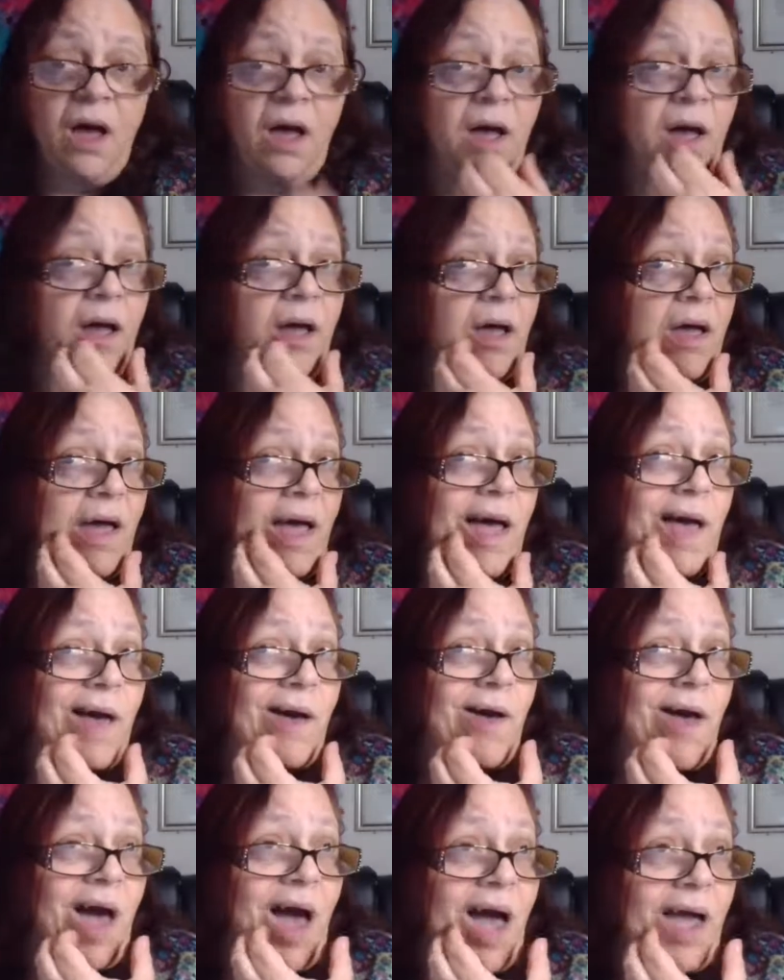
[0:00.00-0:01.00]

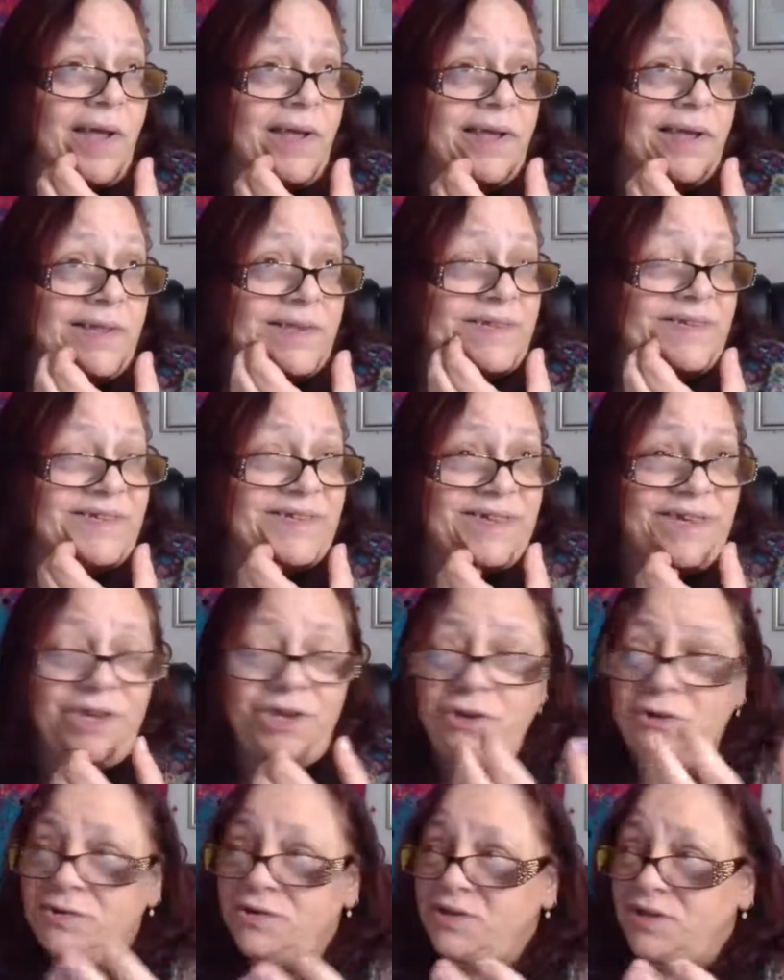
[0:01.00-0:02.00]
I can see
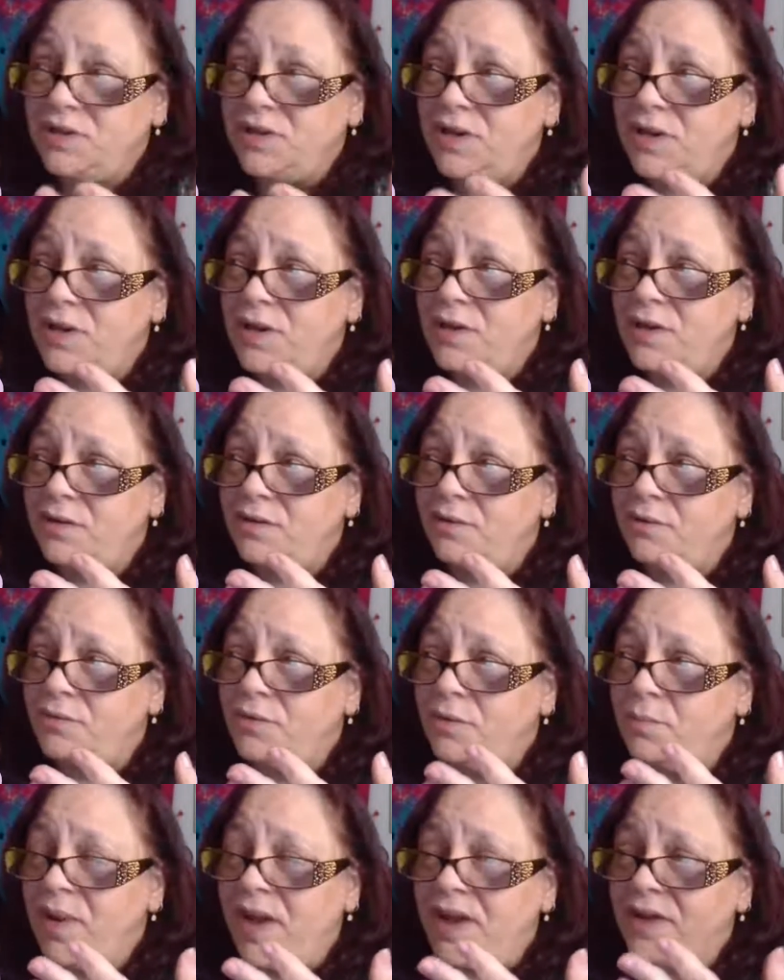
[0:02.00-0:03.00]
usually
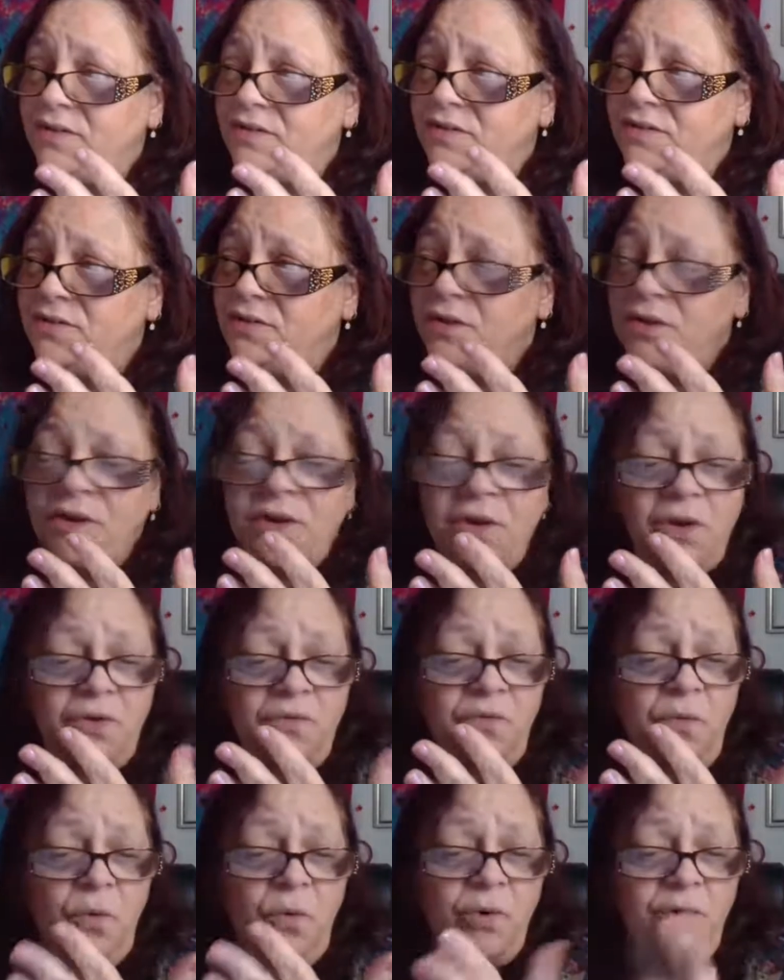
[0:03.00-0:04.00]
the past
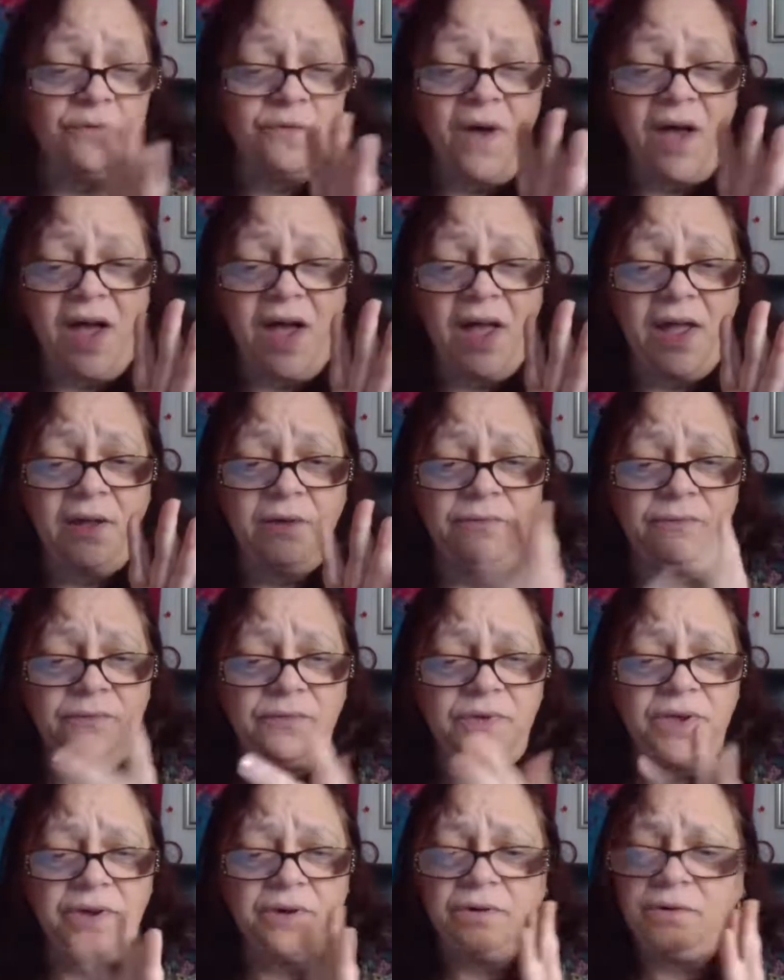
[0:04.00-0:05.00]
4 or 5
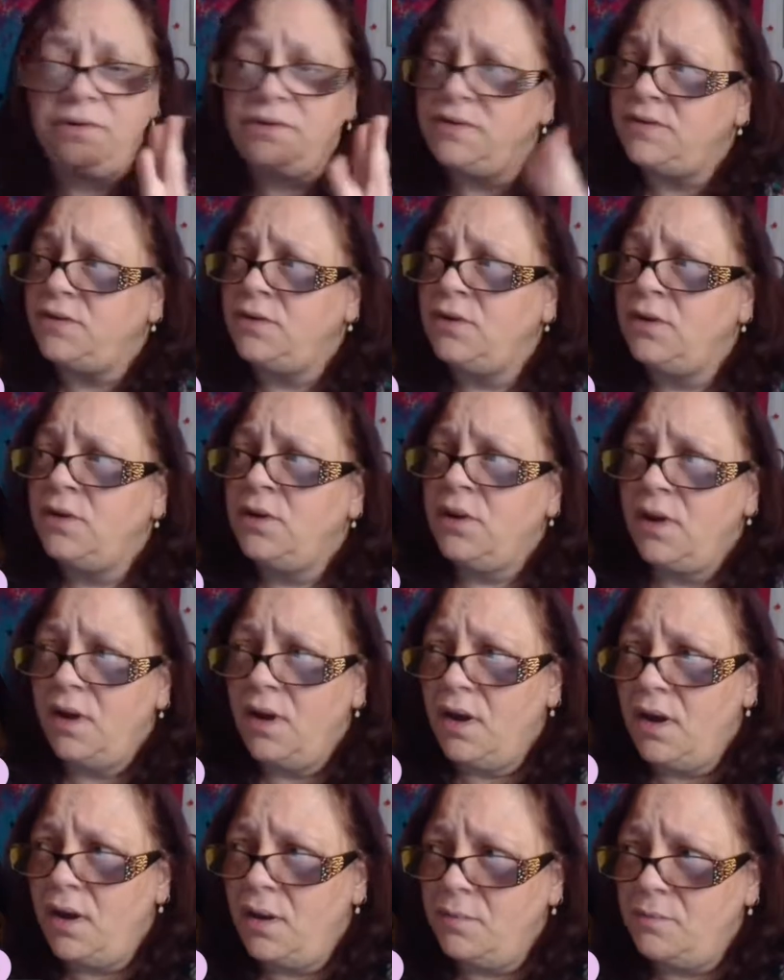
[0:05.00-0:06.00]
years.
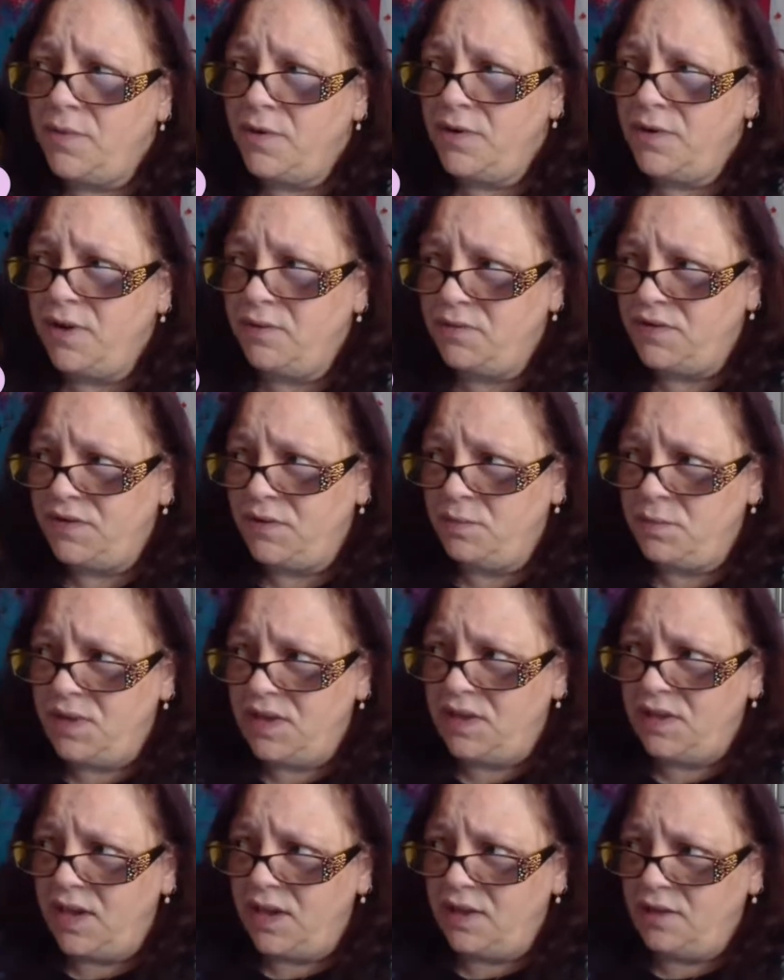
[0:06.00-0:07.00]
They're given to
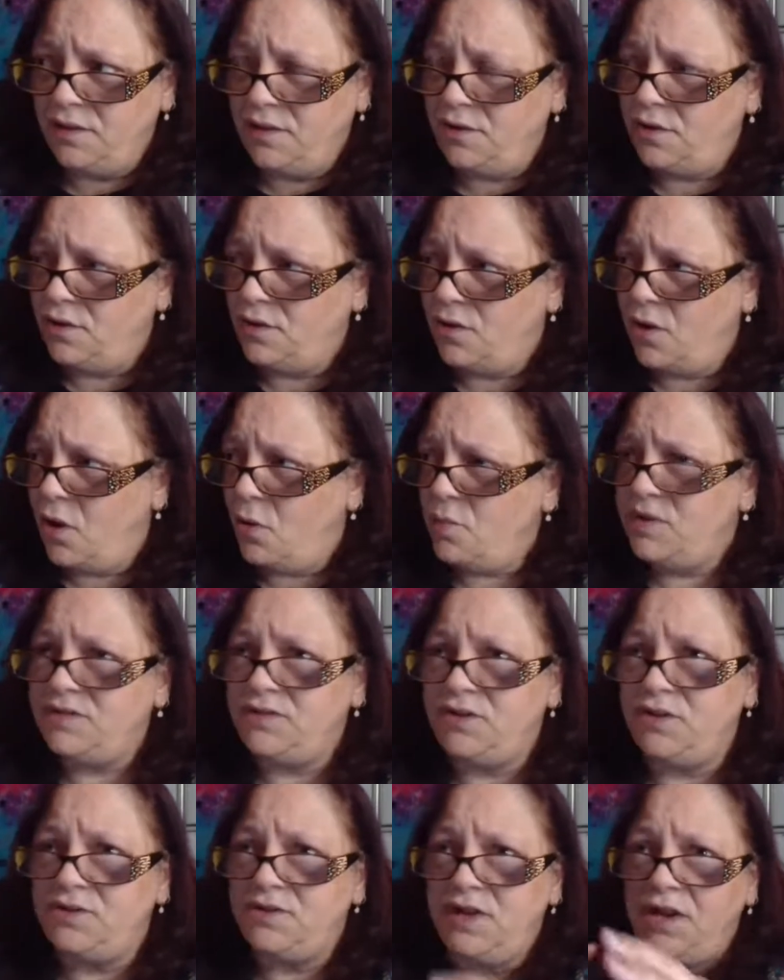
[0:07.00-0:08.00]
me in like little,
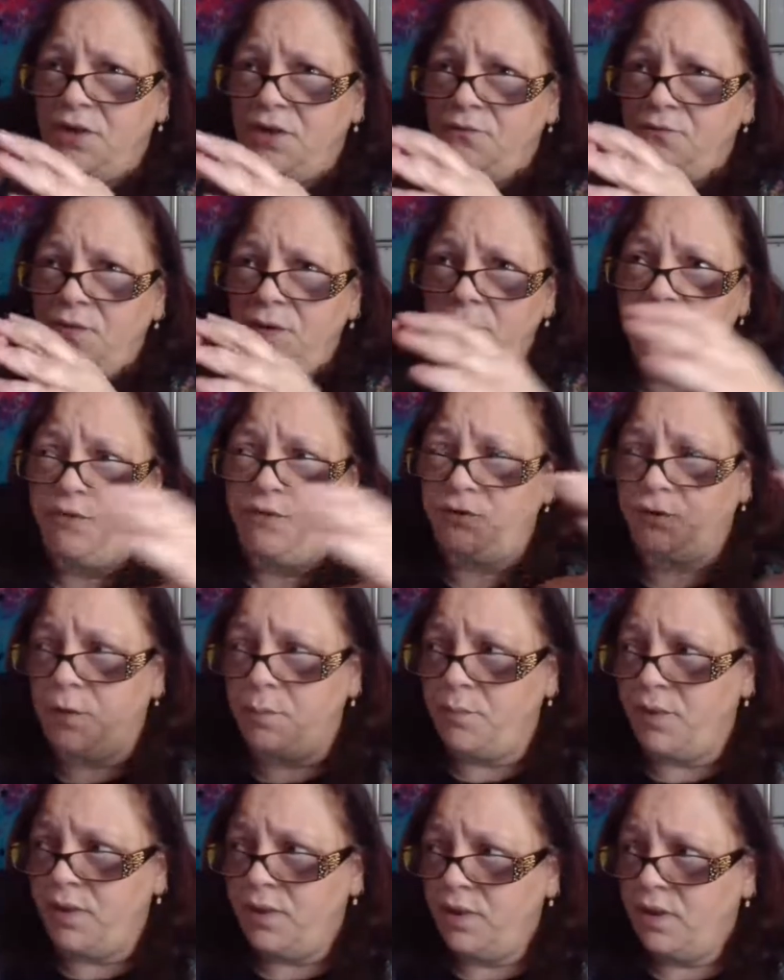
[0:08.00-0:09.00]
almost looks like a film
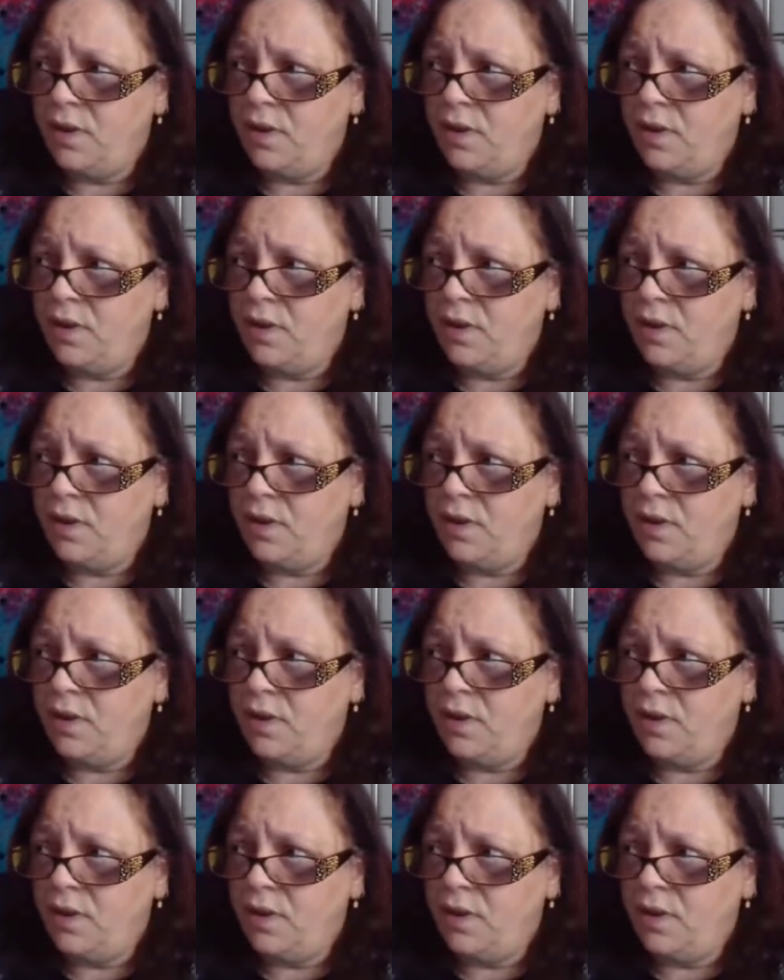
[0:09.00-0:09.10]
strip,